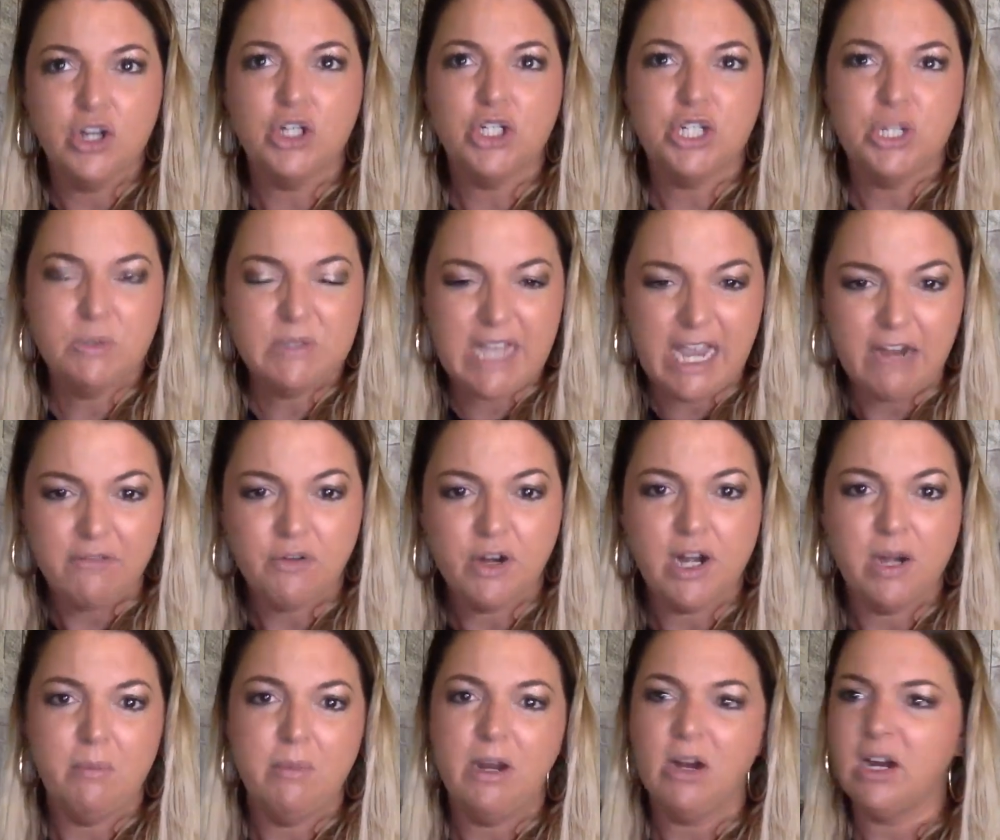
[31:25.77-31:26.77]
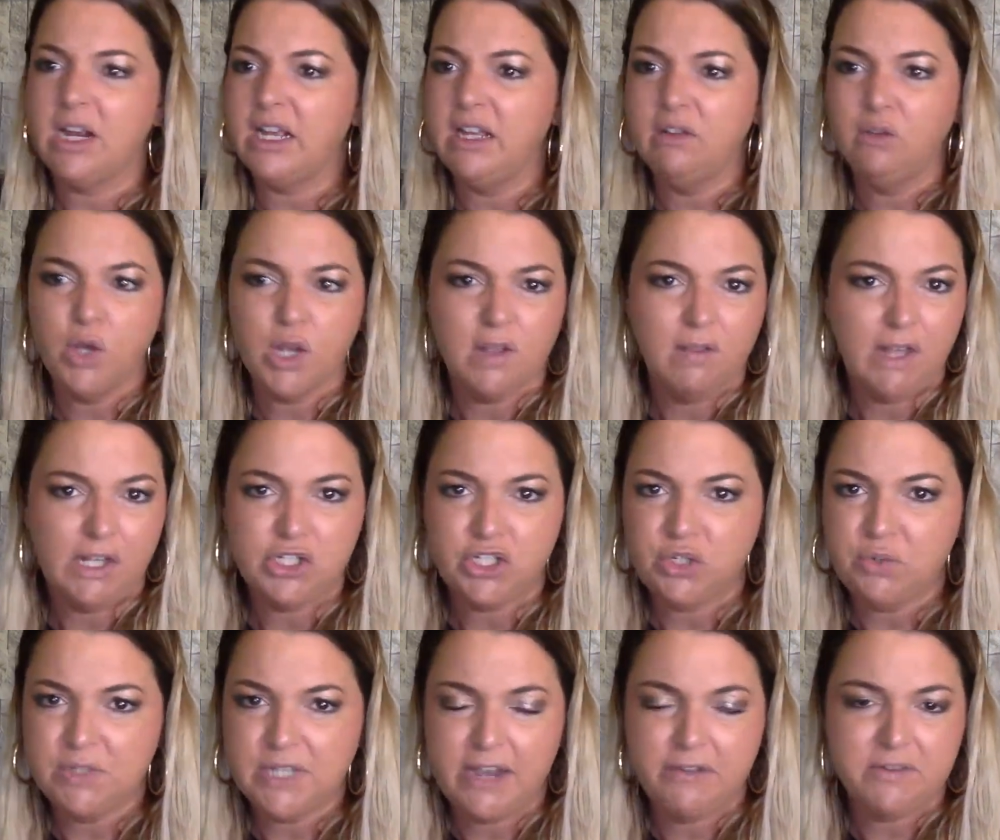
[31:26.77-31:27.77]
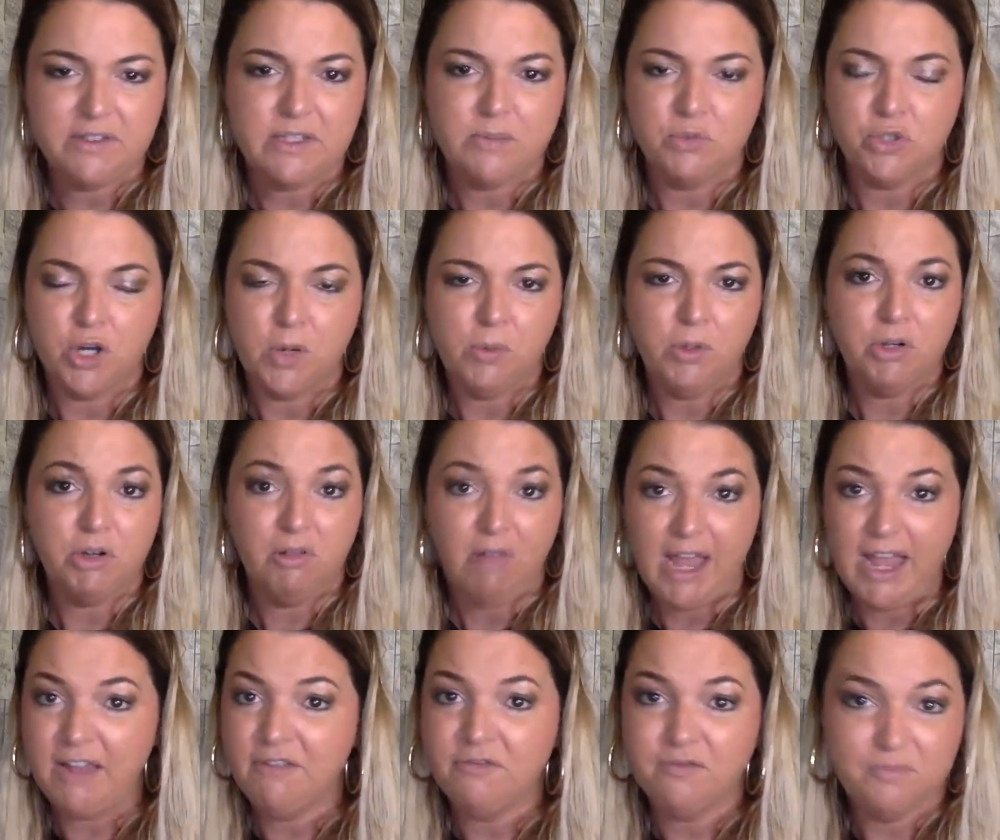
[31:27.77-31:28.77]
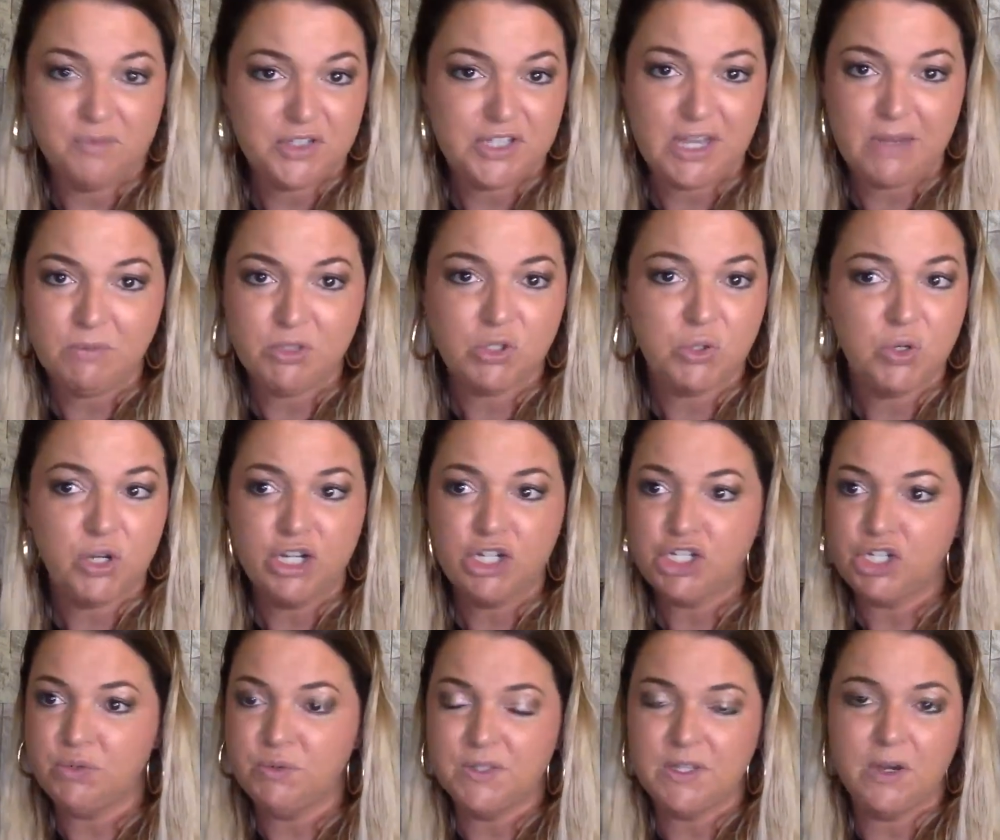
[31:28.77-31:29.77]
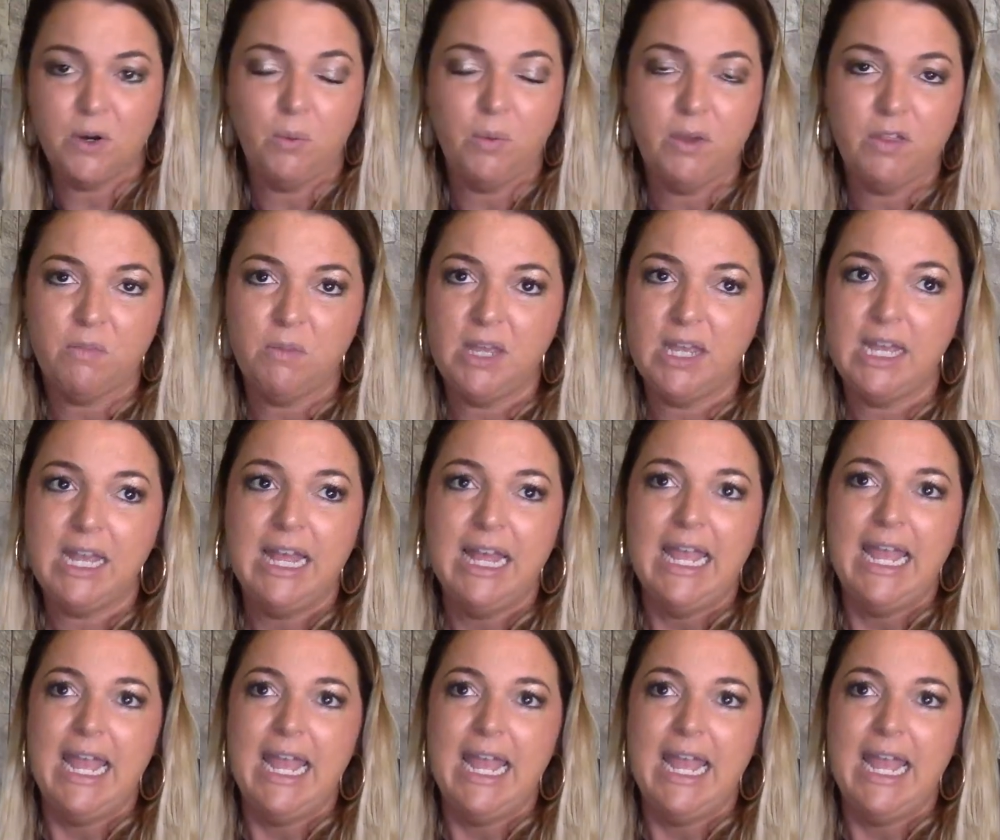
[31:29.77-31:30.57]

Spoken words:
She was African American, looking like she was having some trouble in her life. Same story. She was there with me.